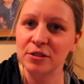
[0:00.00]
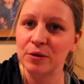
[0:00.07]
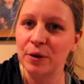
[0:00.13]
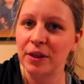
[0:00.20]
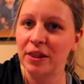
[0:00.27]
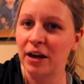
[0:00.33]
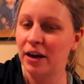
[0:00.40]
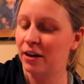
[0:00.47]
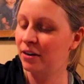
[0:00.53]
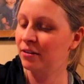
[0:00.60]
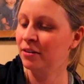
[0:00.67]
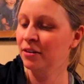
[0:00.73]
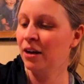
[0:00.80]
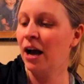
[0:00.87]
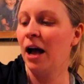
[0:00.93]
so I thought
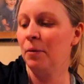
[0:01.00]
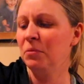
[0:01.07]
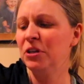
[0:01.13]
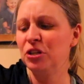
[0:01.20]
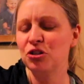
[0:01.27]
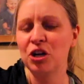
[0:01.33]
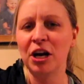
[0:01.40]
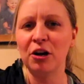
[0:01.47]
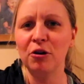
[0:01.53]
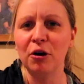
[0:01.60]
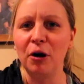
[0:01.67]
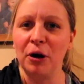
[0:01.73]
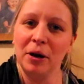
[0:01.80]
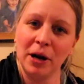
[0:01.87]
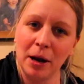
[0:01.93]
I'm going to try to grow it.